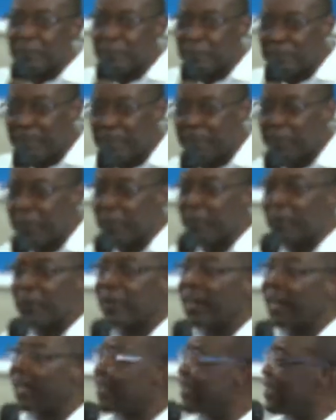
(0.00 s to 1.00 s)
people
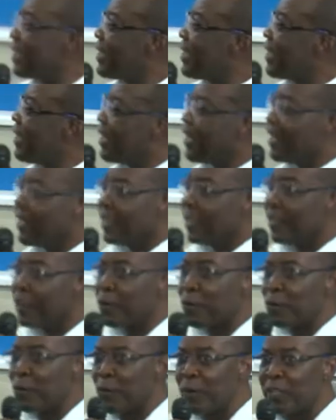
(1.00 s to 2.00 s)
accessing
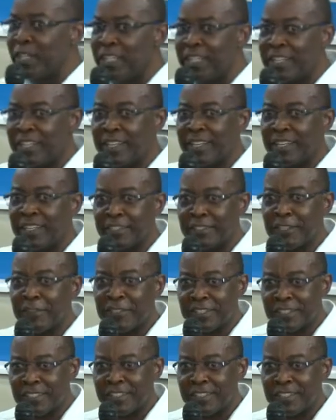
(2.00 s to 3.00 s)
quality health
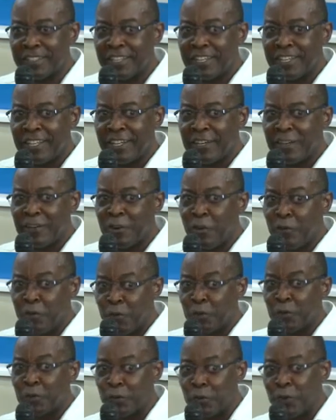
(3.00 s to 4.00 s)
services. Of
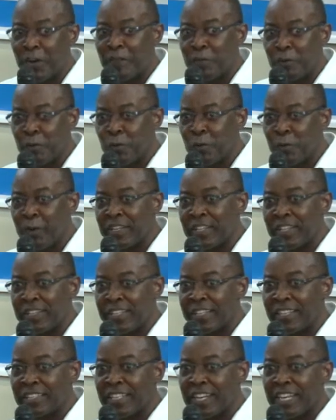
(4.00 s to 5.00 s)
course, you have to do other
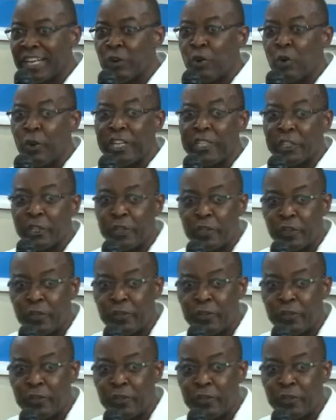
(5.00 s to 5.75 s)
things like correctional